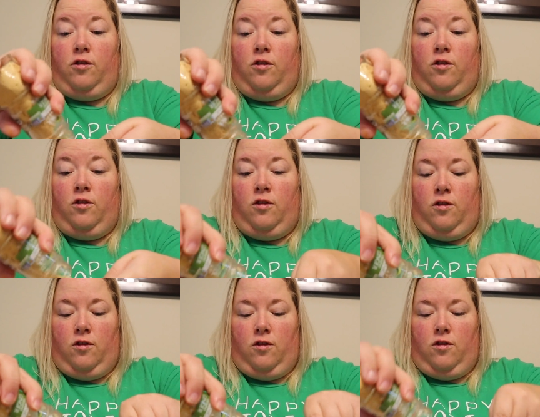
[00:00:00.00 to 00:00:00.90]

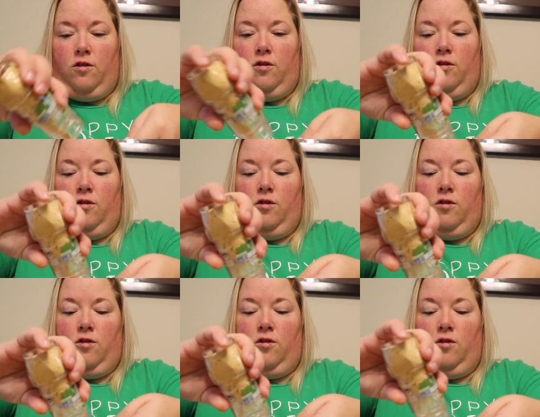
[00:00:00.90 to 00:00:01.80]

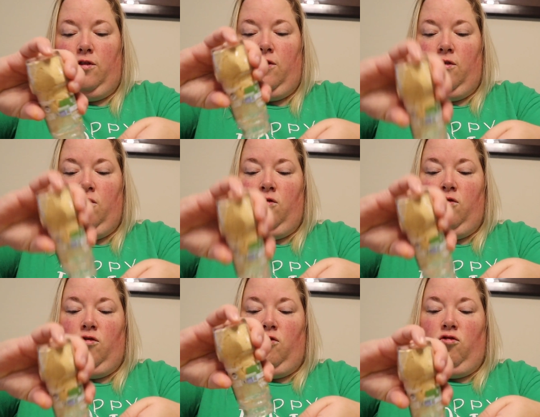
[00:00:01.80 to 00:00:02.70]

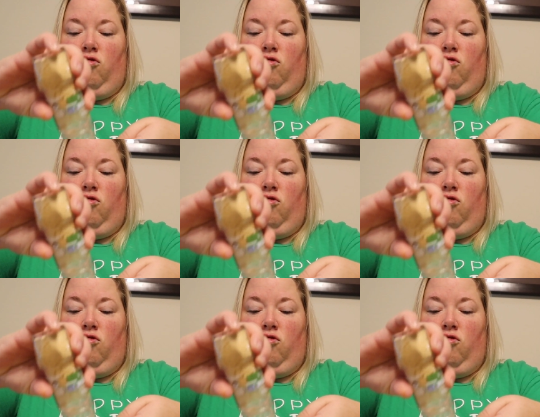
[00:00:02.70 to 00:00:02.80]
Nobody speaks.